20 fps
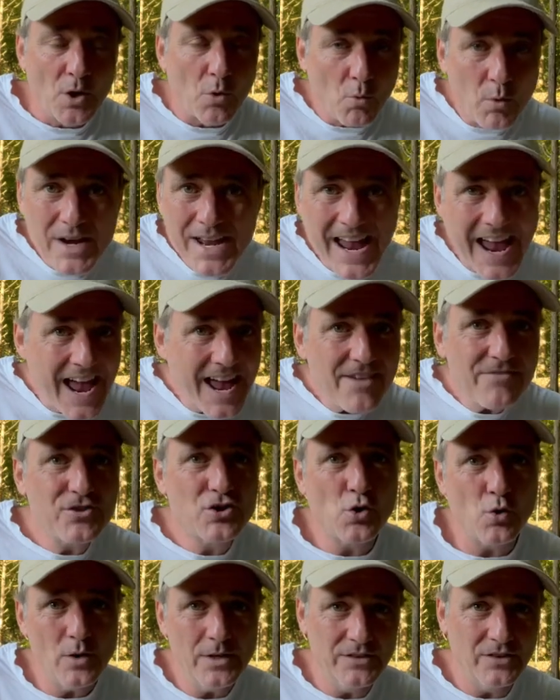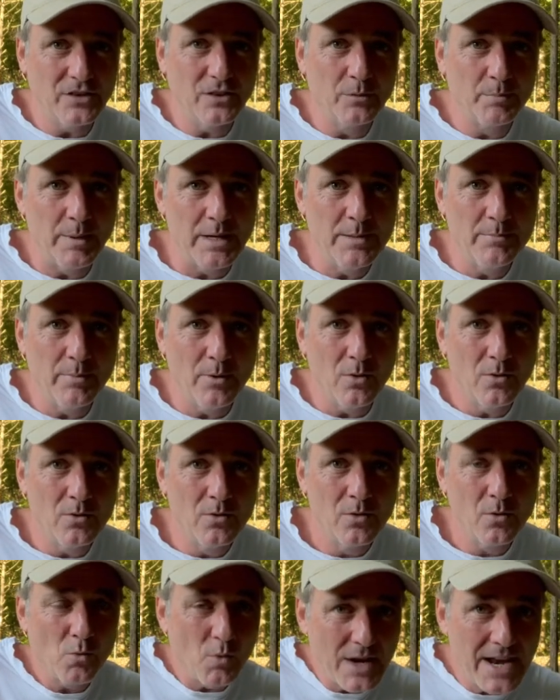We have choices, people.
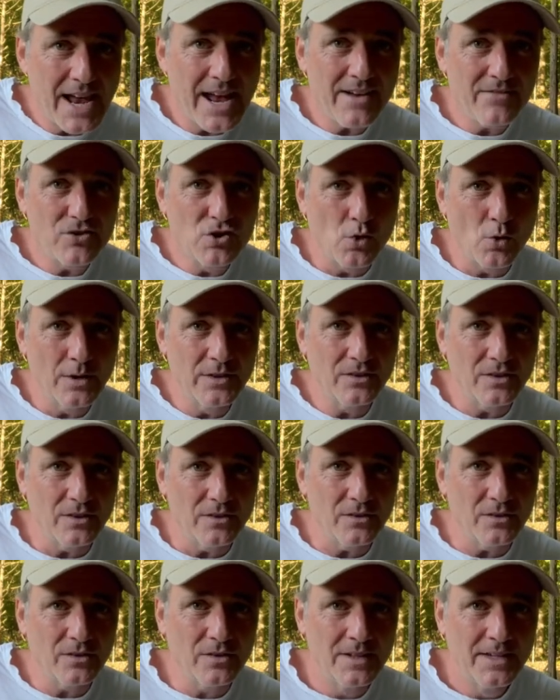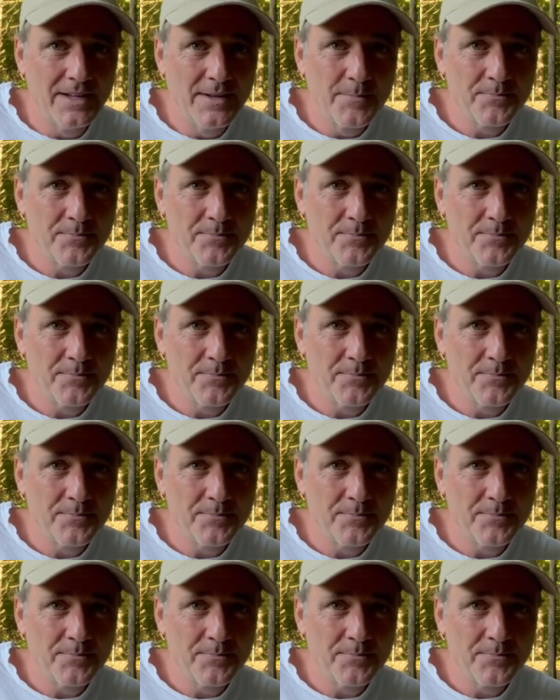We have choices.